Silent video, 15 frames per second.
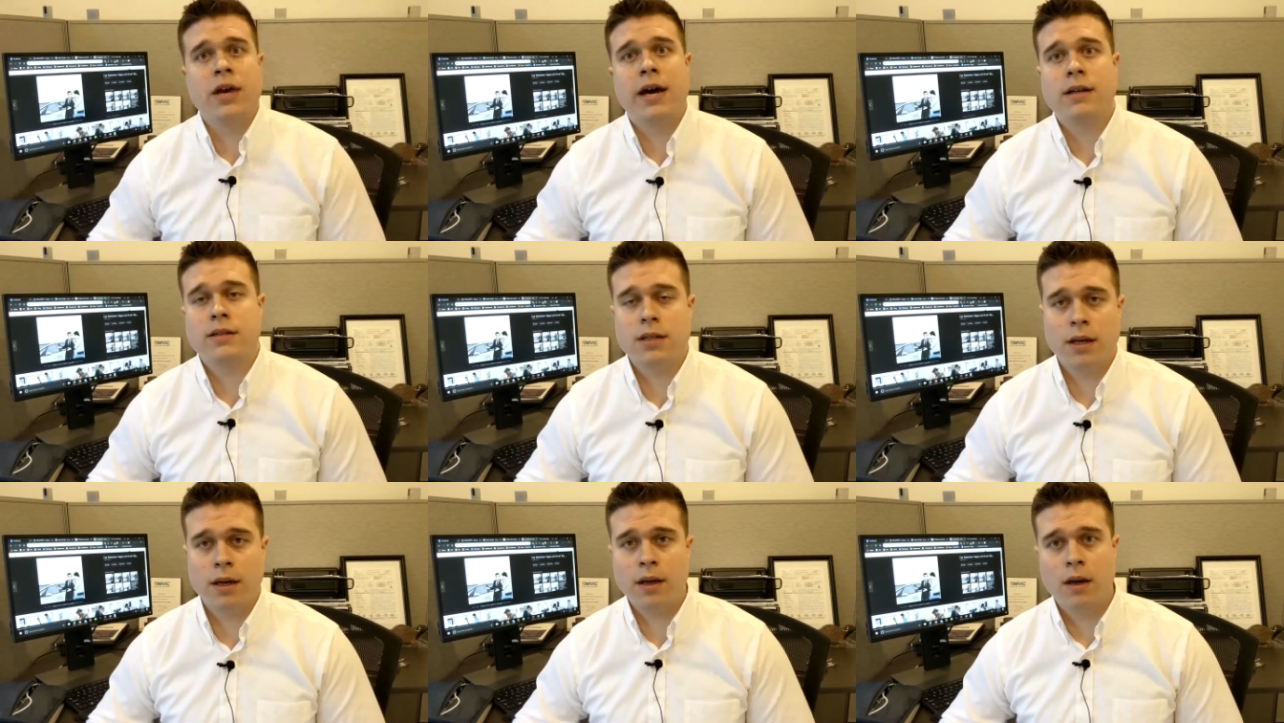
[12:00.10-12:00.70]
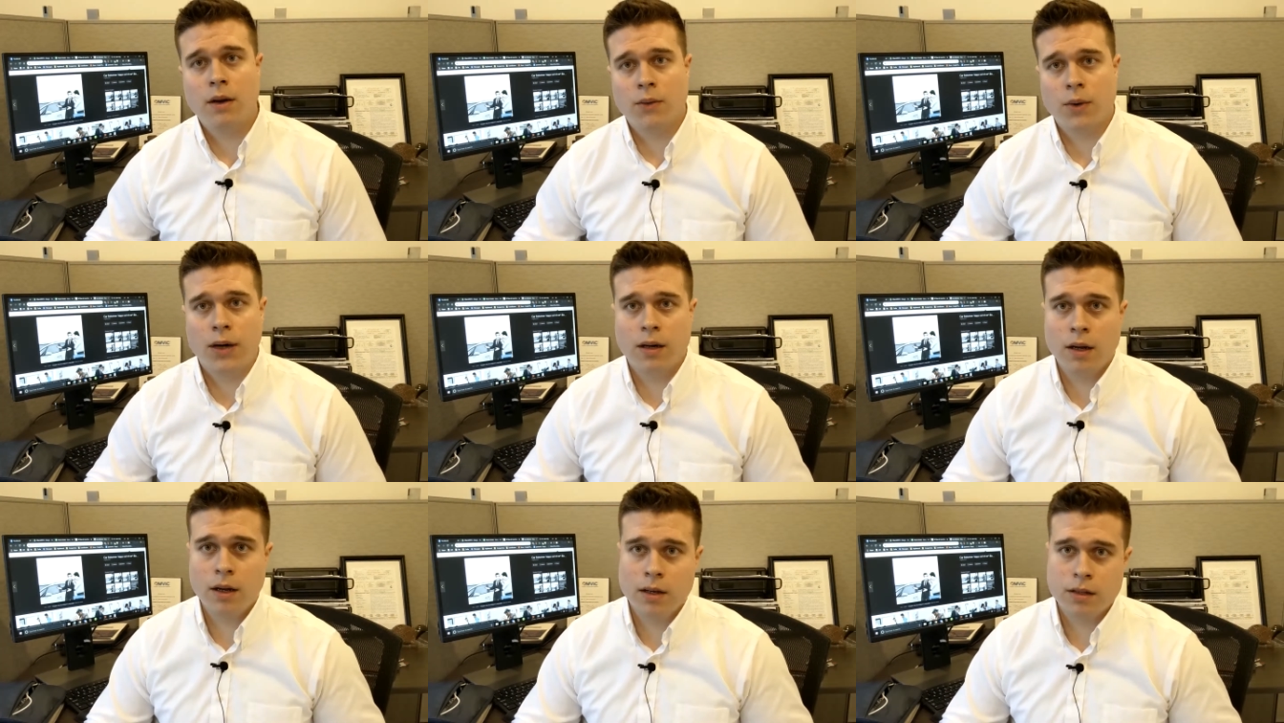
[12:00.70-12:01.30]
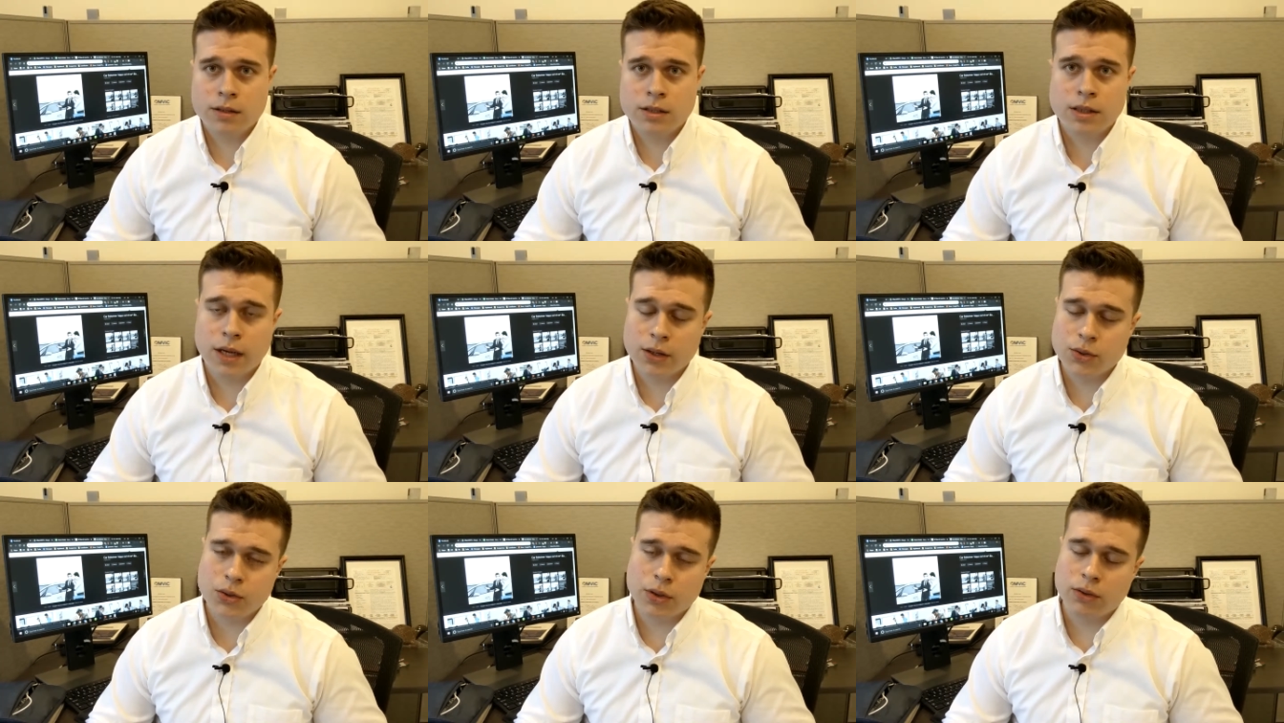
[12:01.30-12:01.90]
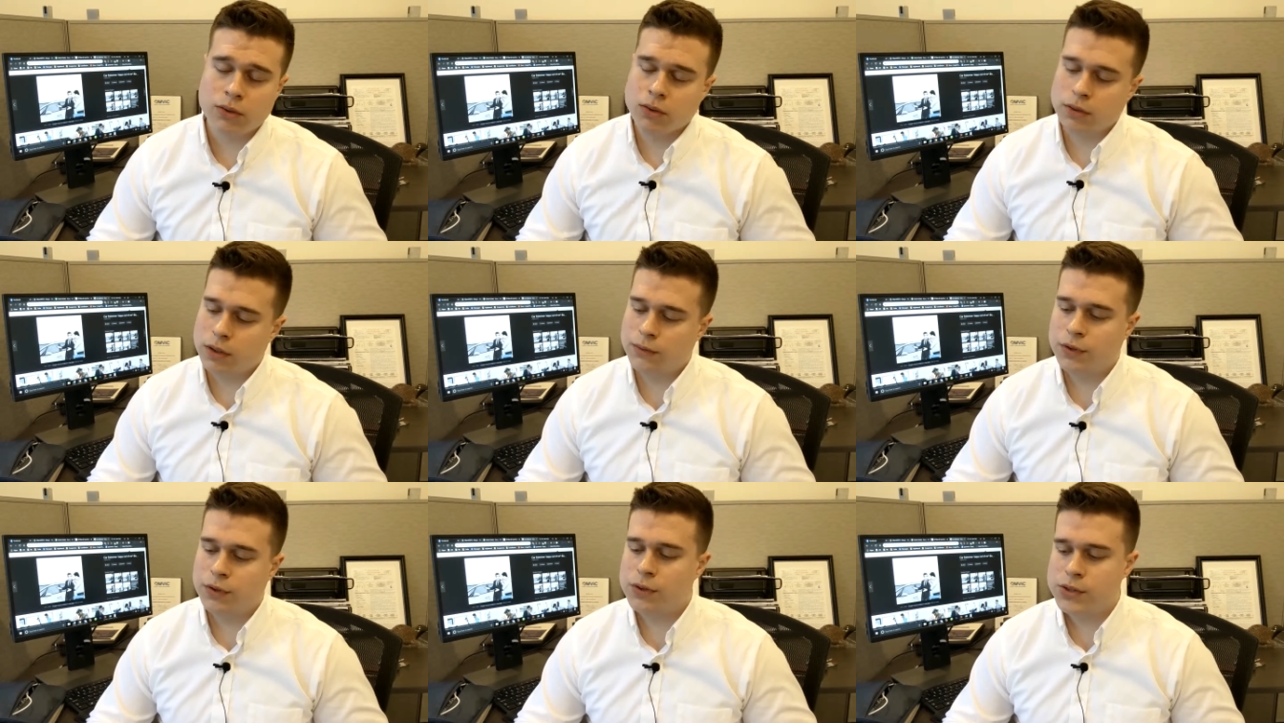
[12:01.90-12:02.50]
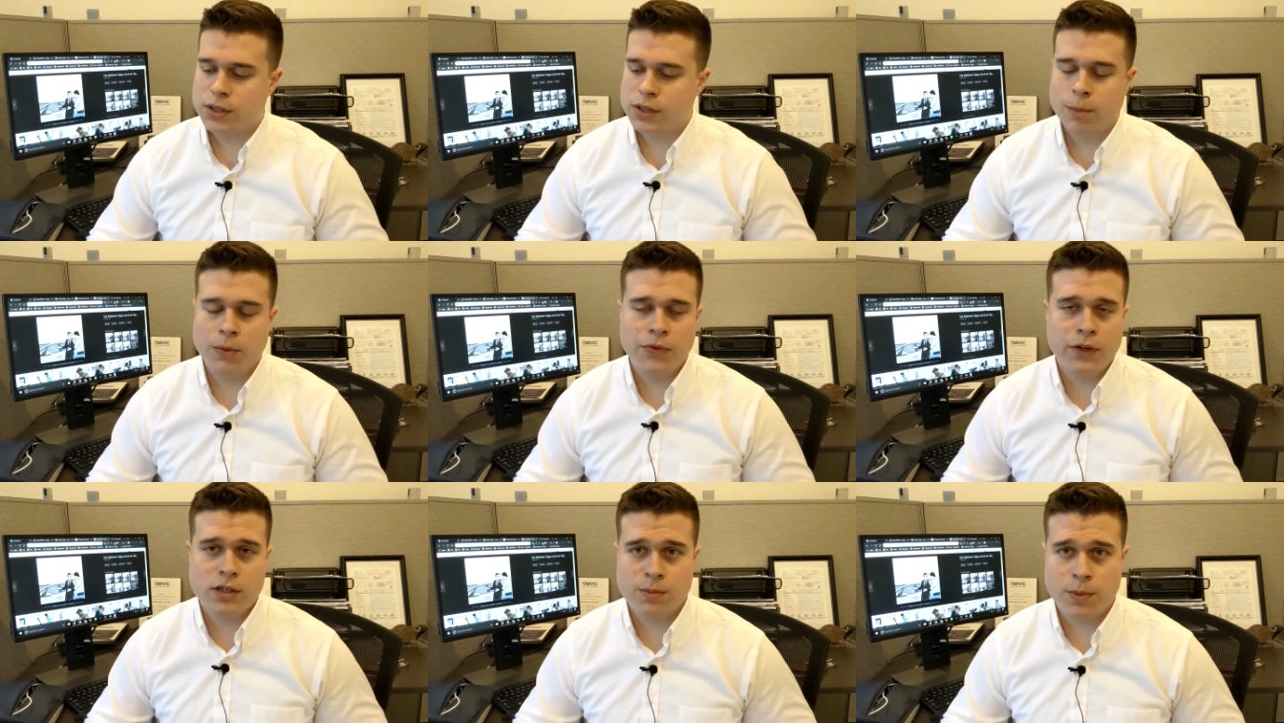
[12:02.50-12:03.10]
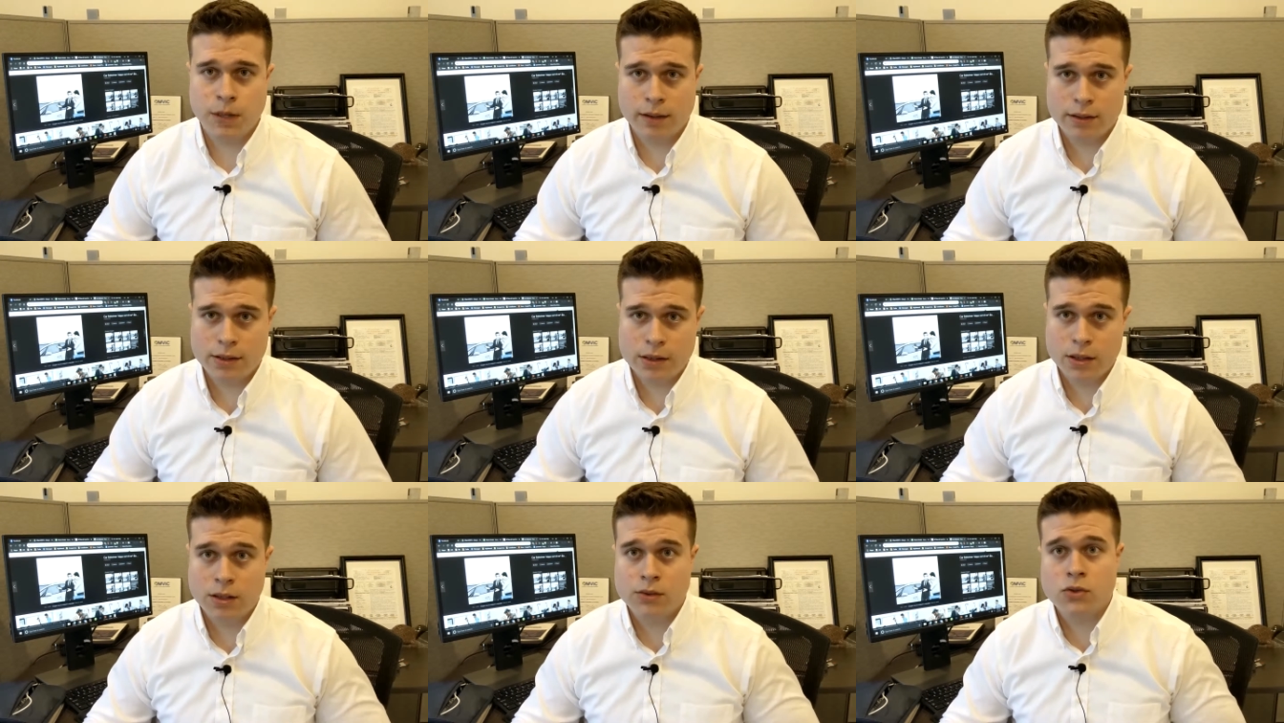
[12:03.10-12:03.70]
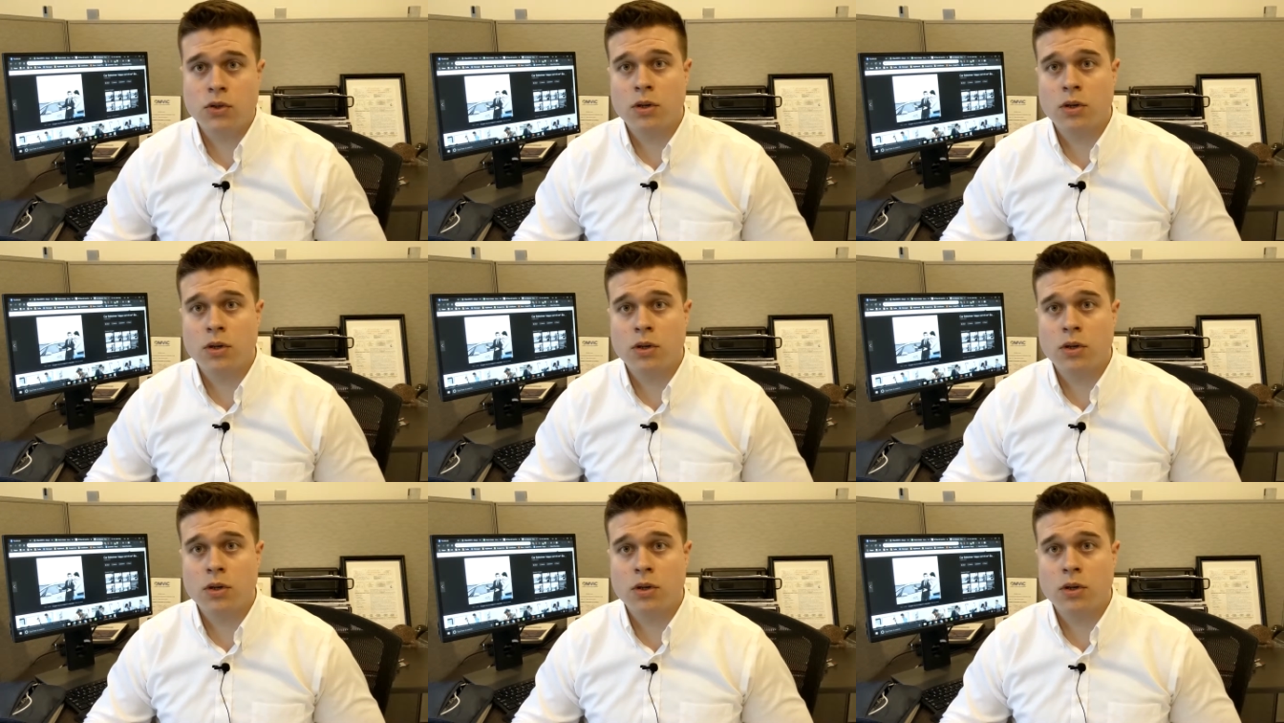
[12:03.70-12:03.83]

or that day, right? Scheduling your delivery, there's a couple things behind the scenes.